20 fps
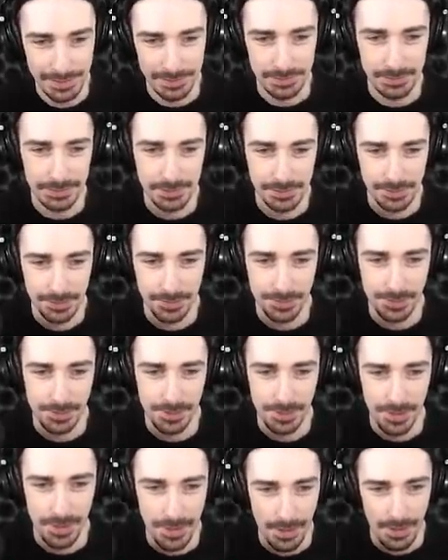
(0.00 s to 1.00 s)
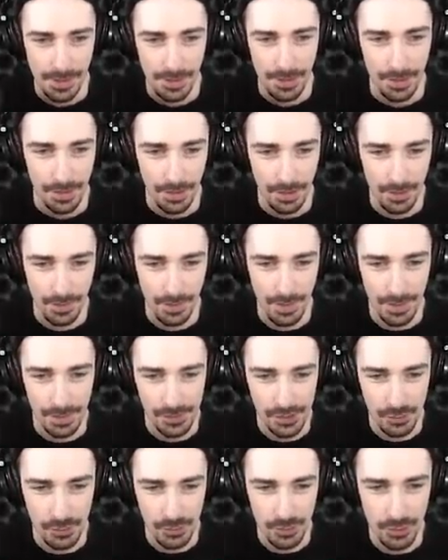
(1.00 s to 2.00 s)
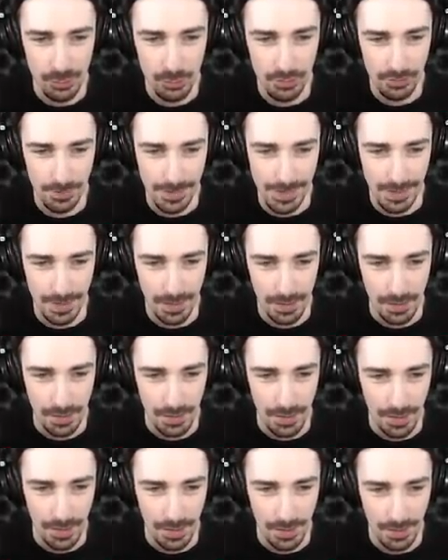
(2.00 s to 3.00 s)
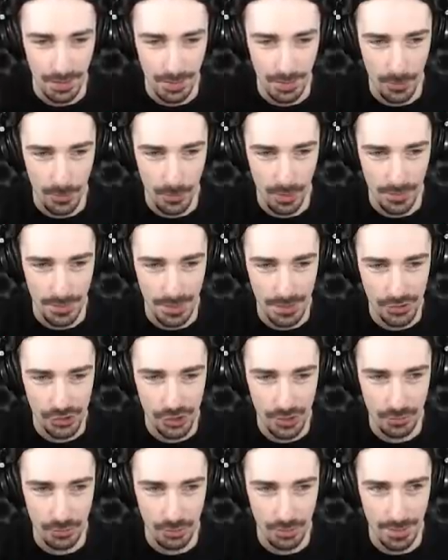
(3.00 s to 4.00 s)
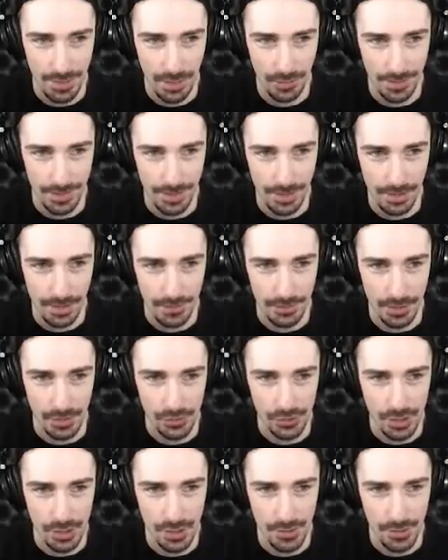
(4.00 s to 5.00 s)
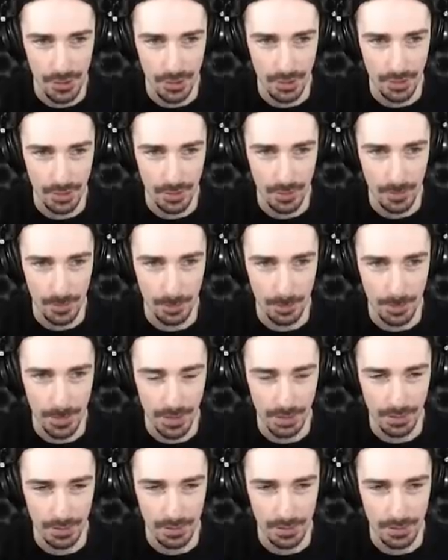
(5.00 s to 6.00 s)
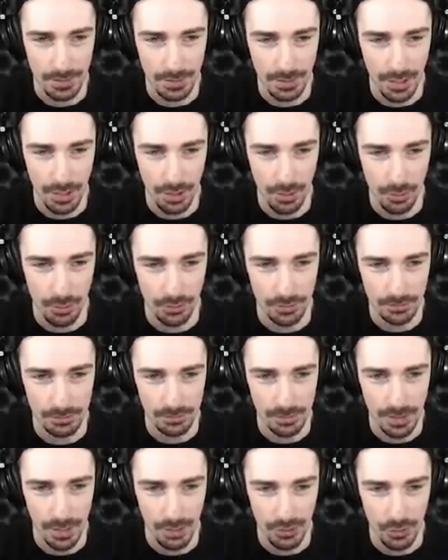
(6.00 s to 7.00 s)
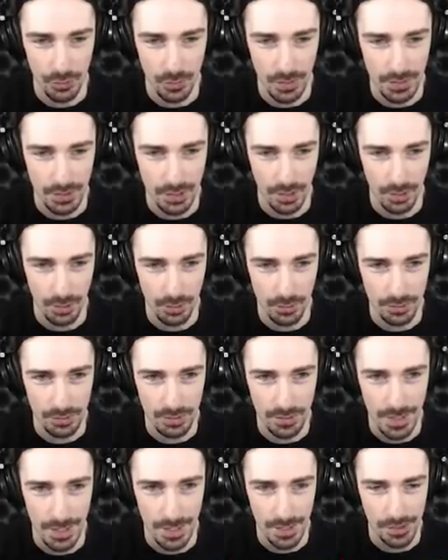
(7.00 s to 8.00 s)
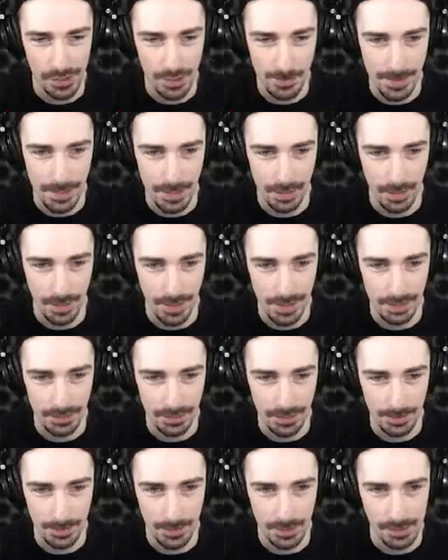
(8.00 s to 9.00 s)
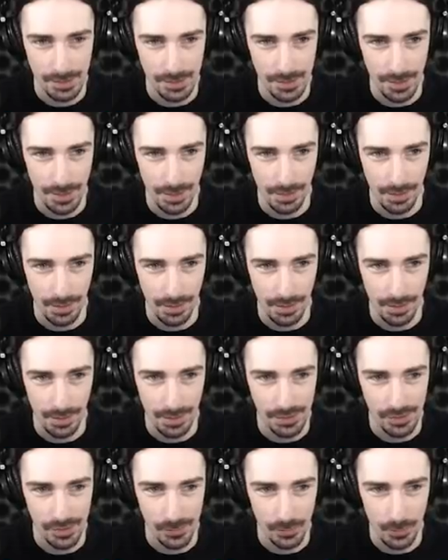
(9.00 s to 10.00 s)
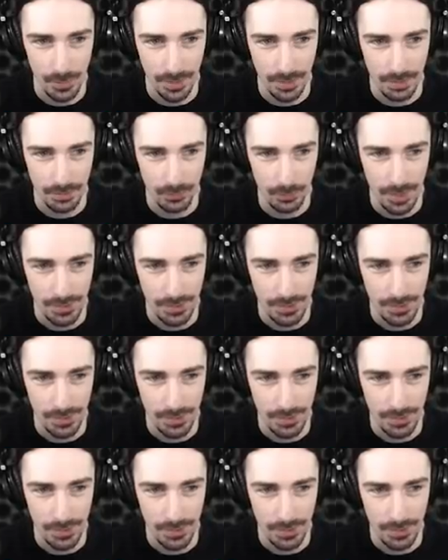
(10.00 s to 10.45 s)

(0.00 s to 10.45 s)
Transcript: Nope. Yeah. All right, so new arena. We're in this general area. There's another big cone, concrete cone. That is going to be your height limit as well.